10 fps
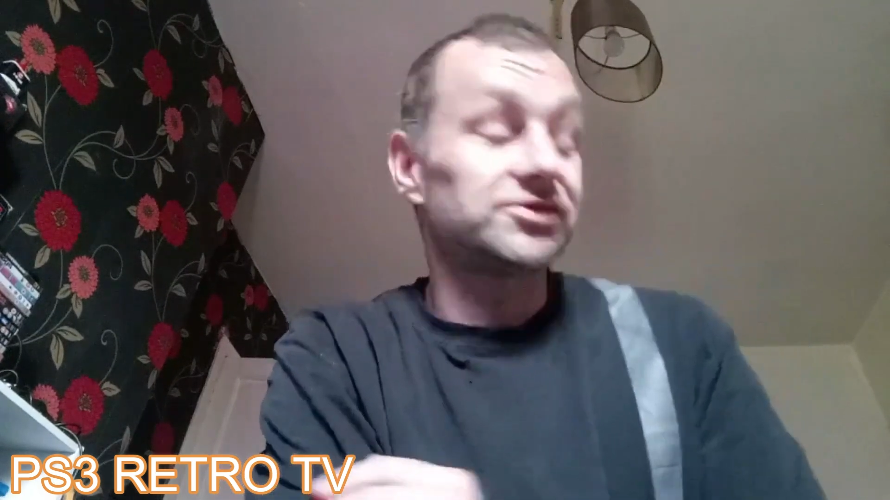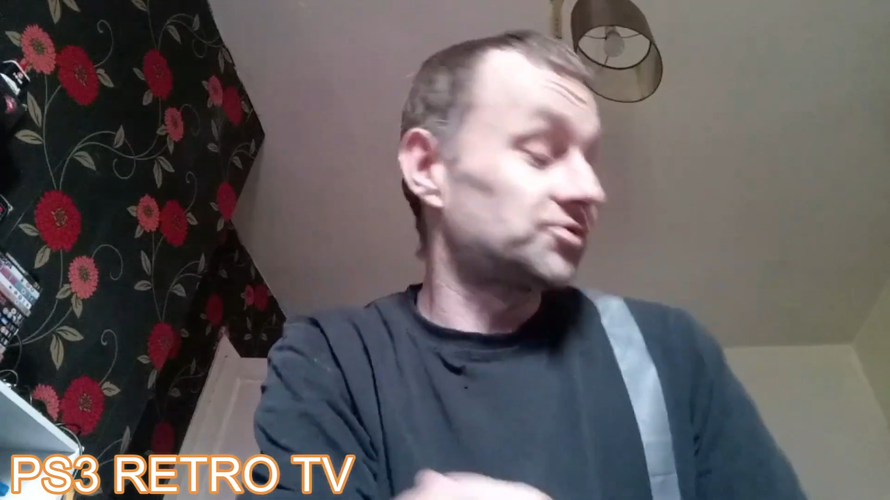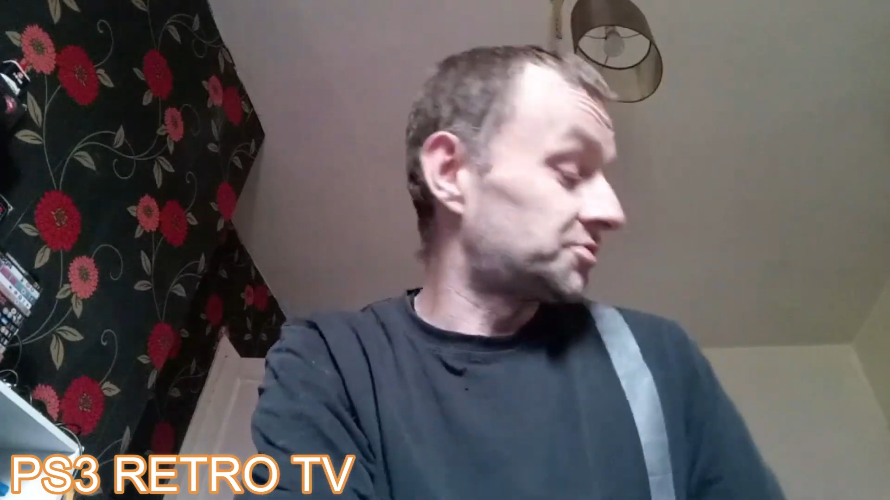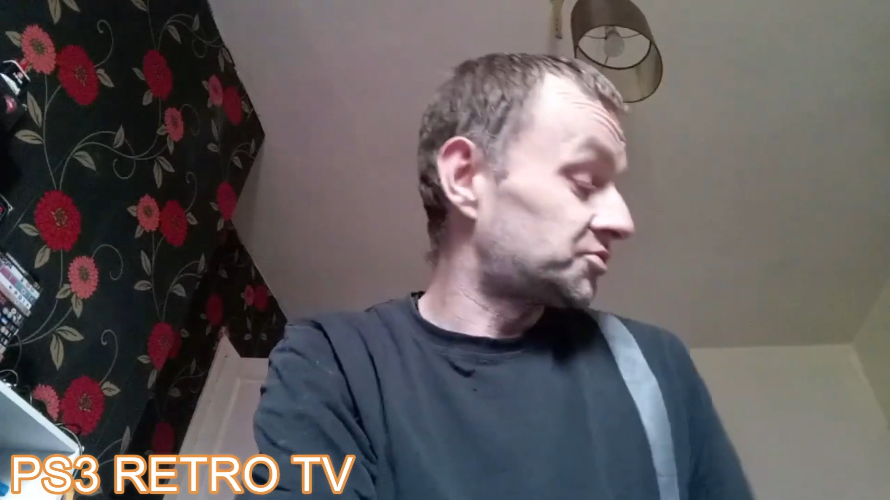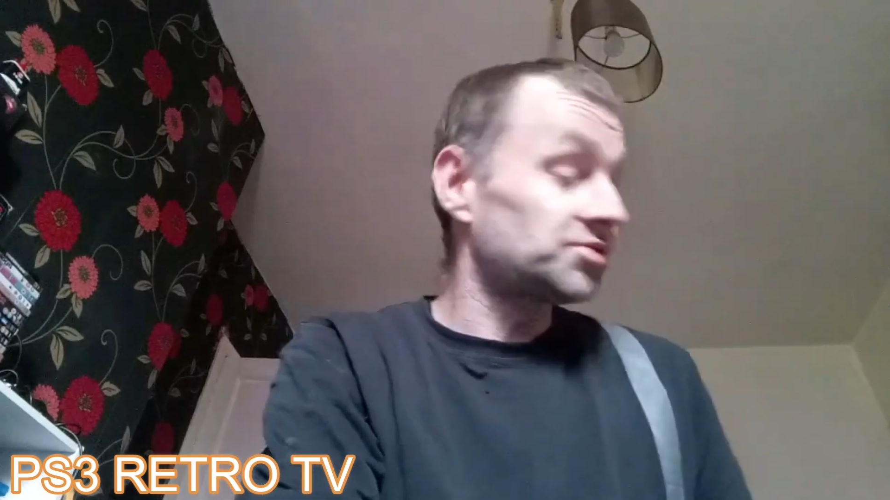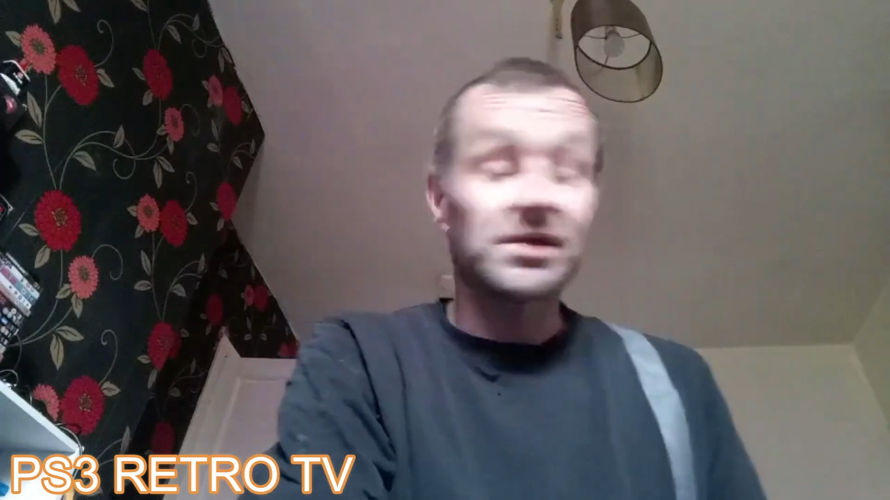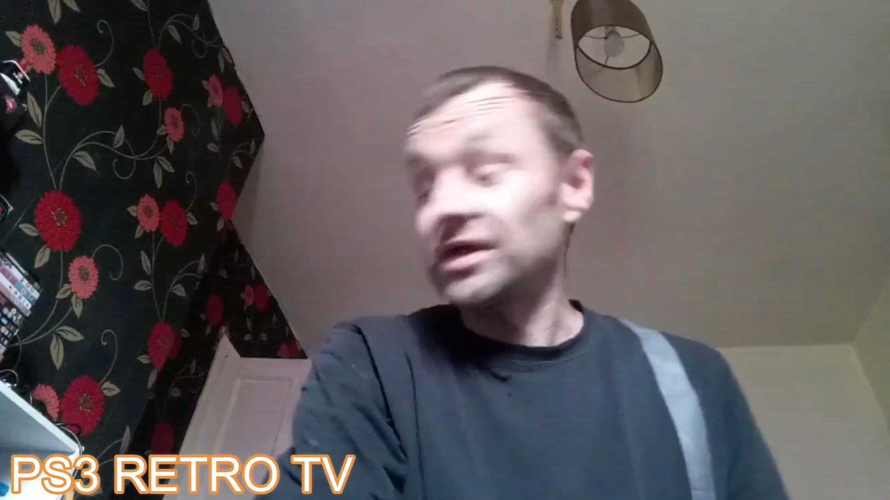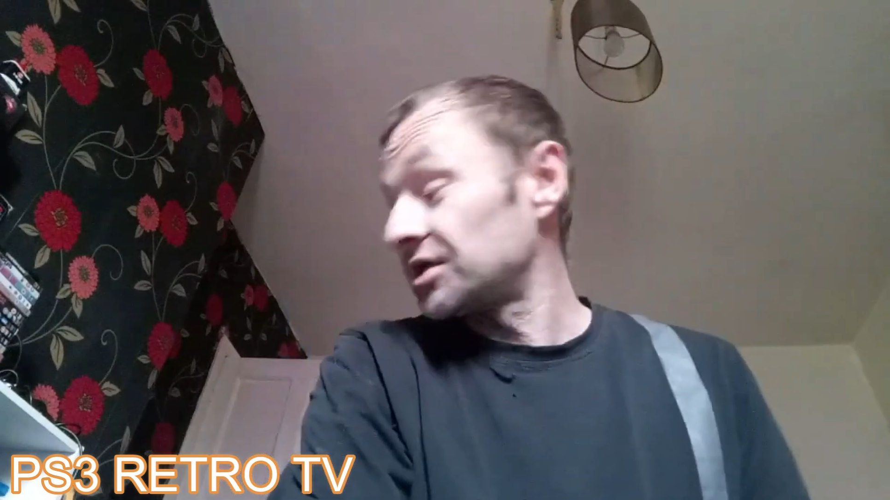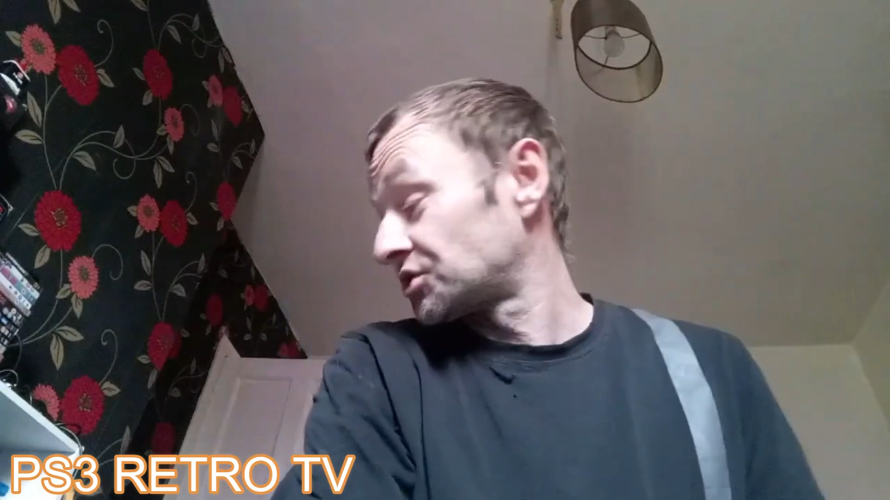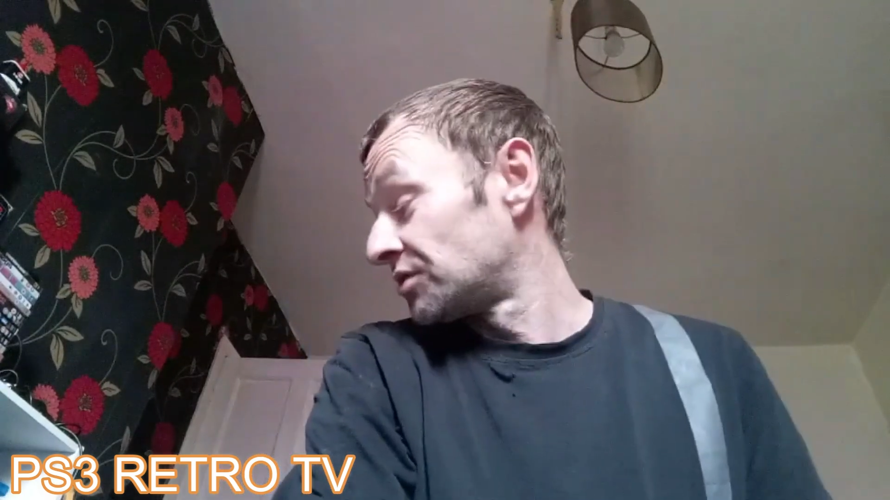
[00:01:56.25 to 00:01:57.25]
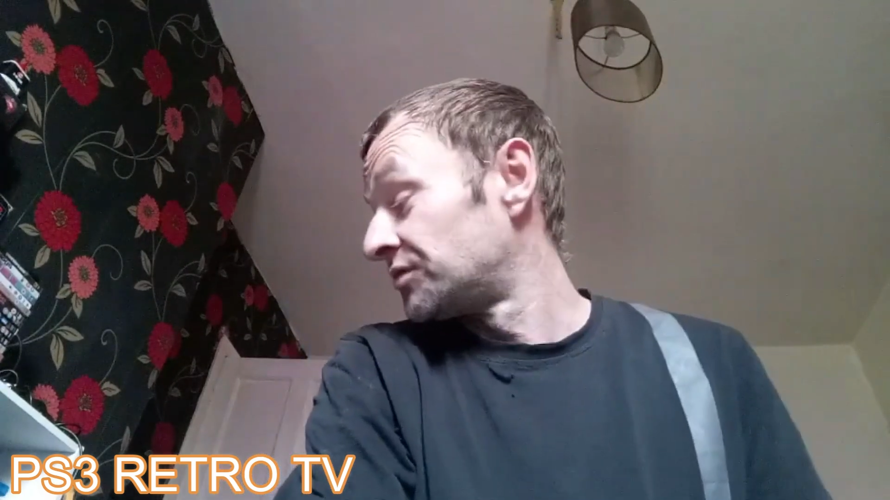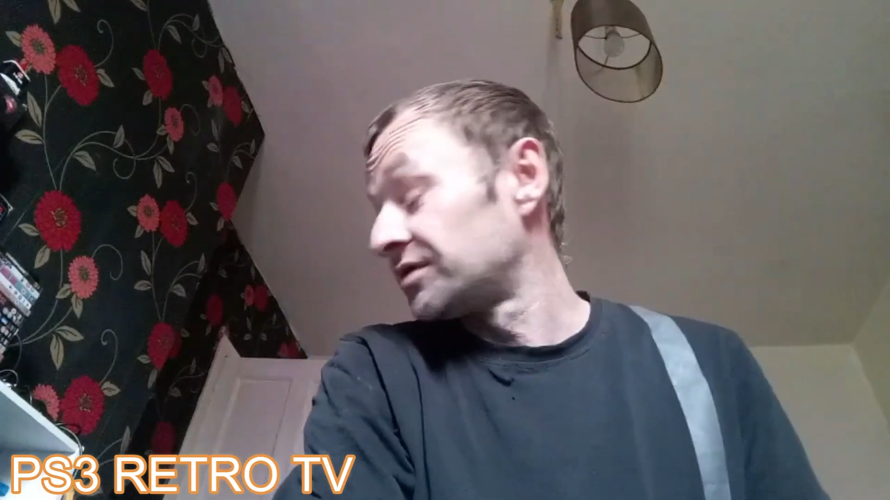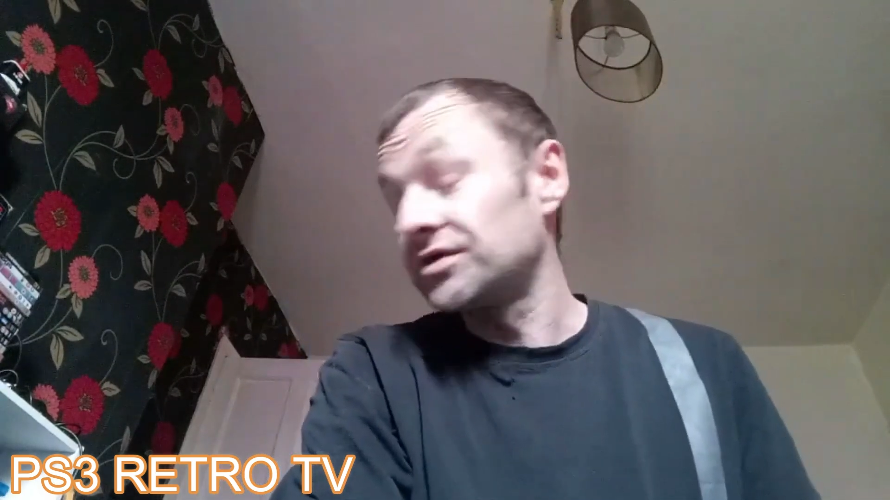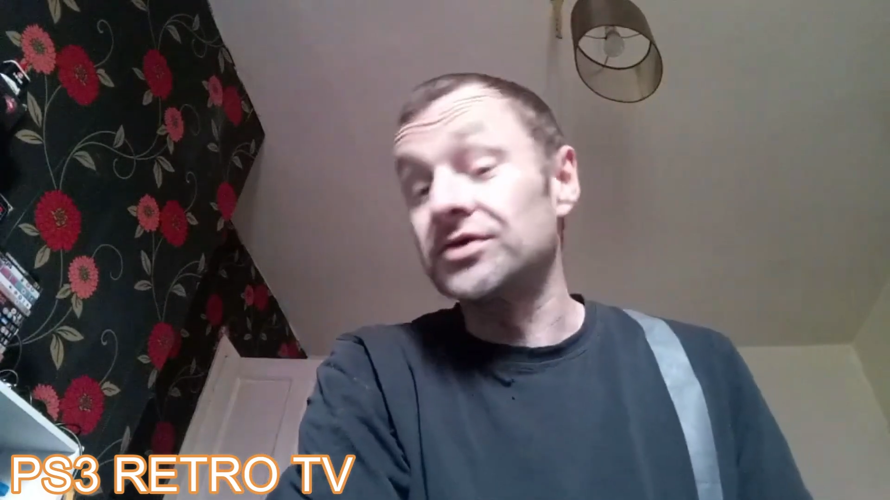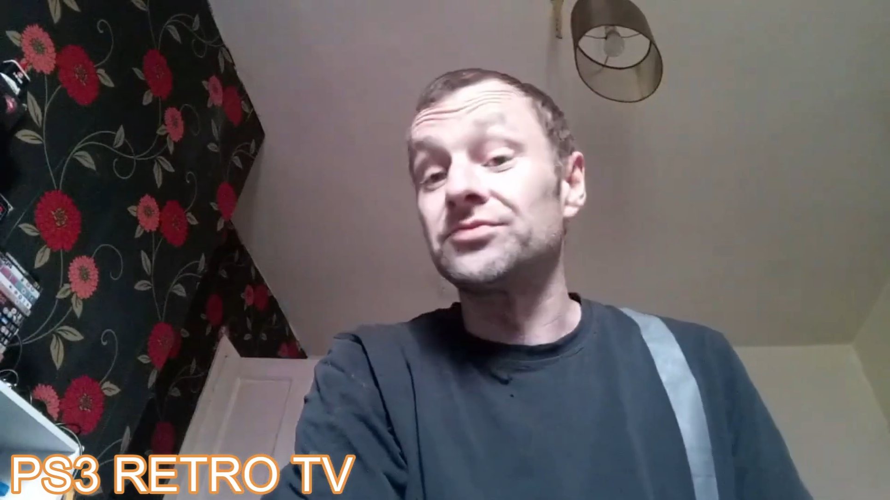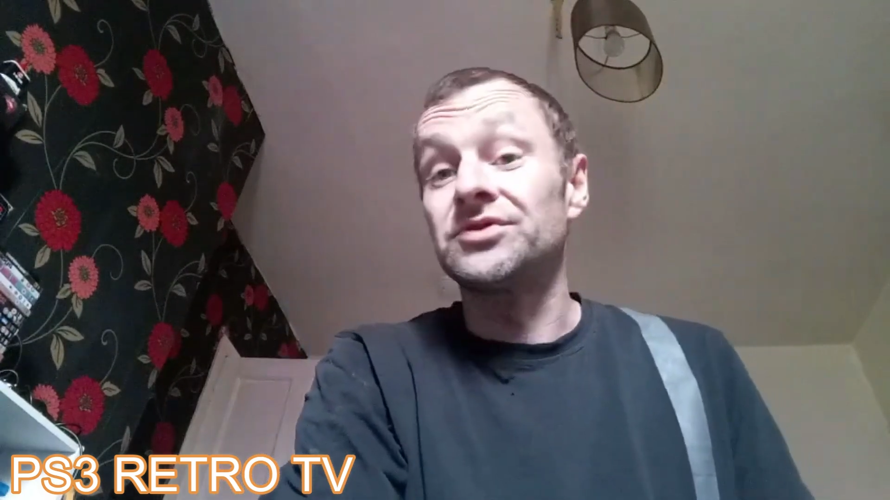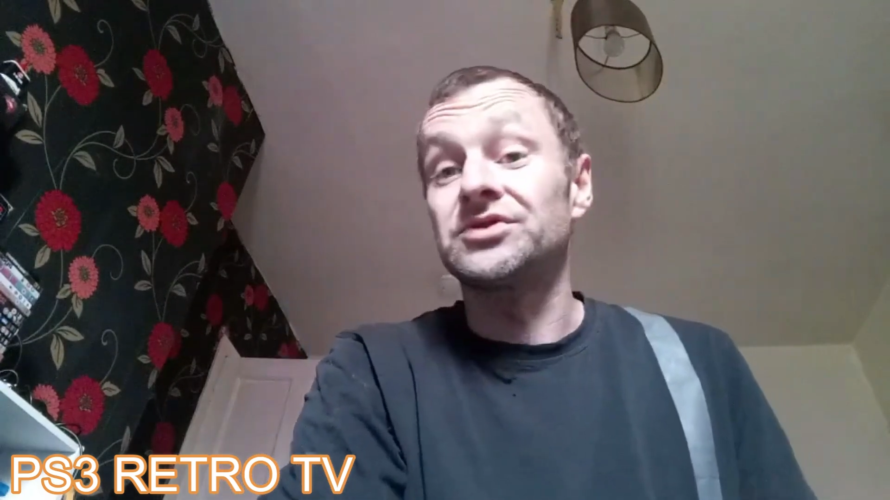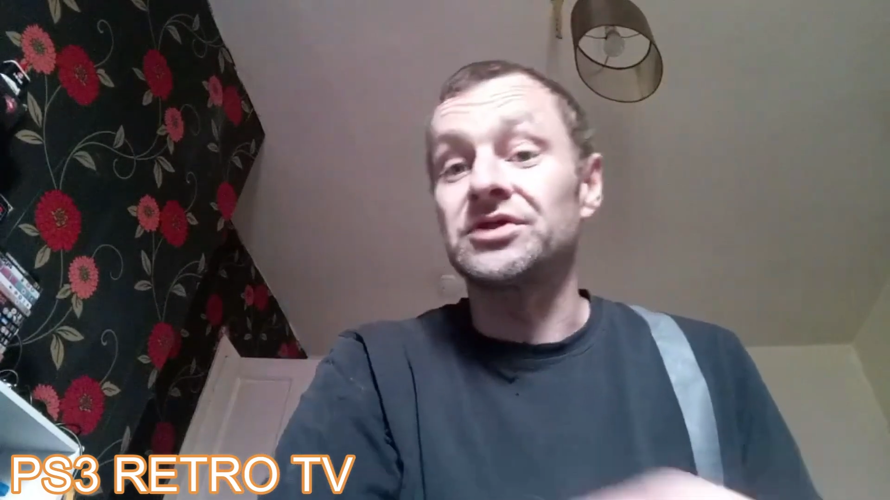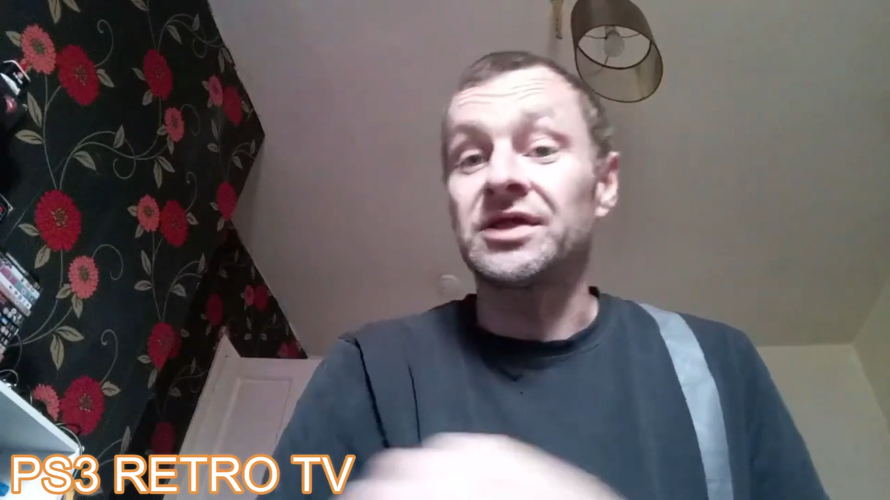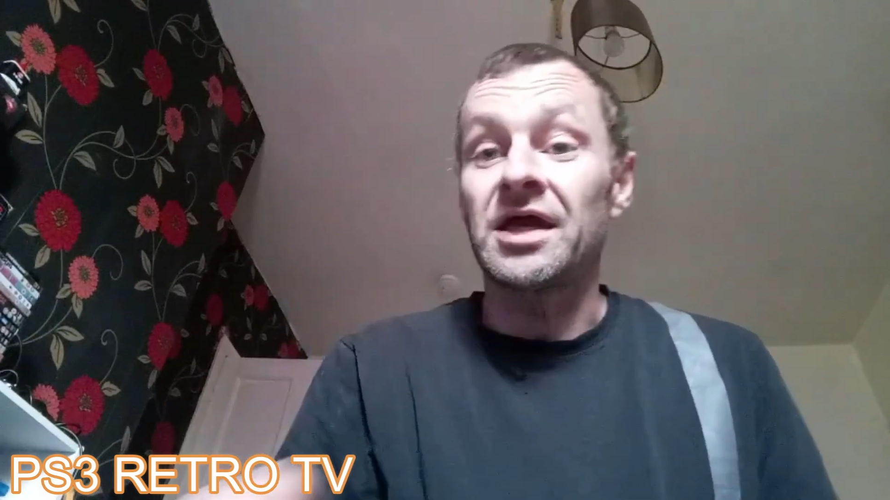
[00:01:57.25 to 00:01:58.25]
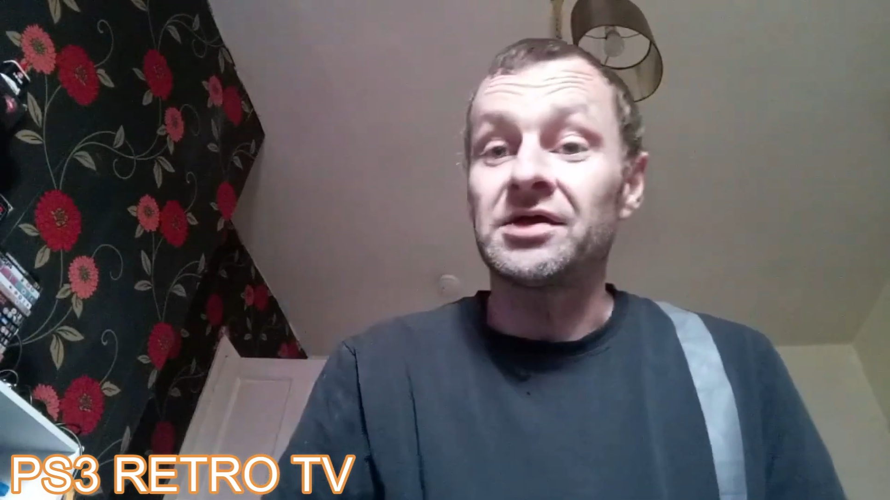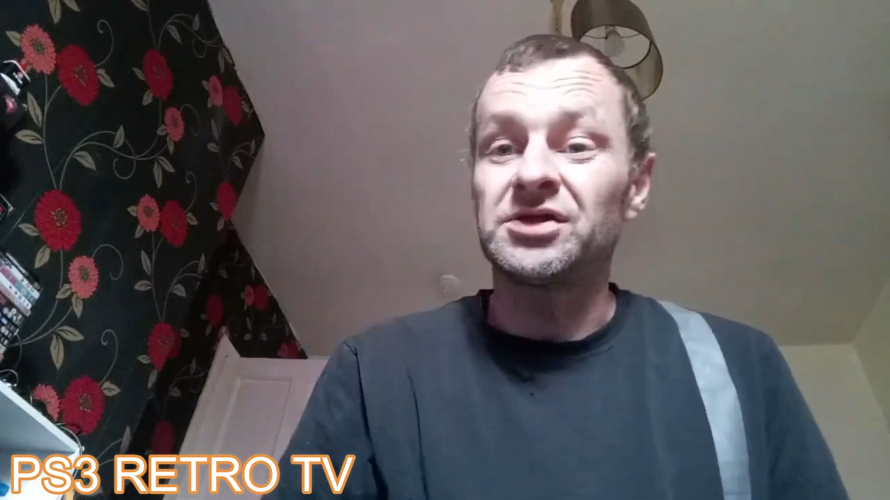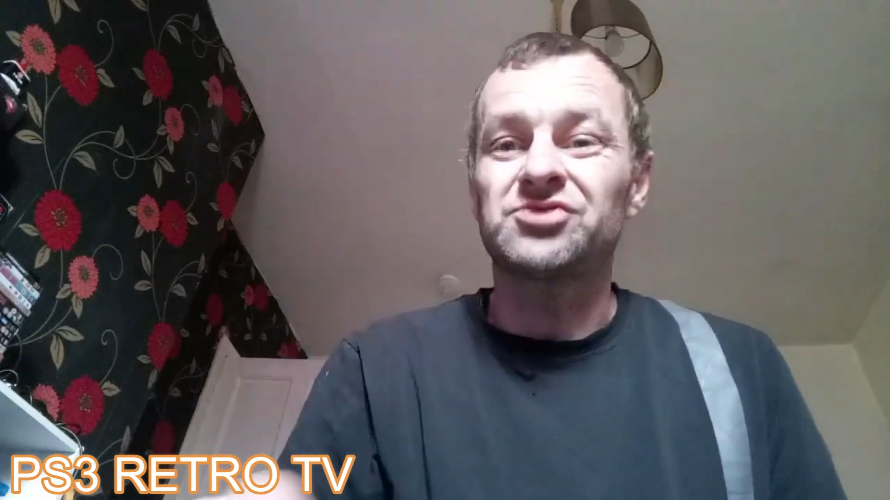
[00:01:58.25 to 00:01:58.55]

so it's actually really good once you get it.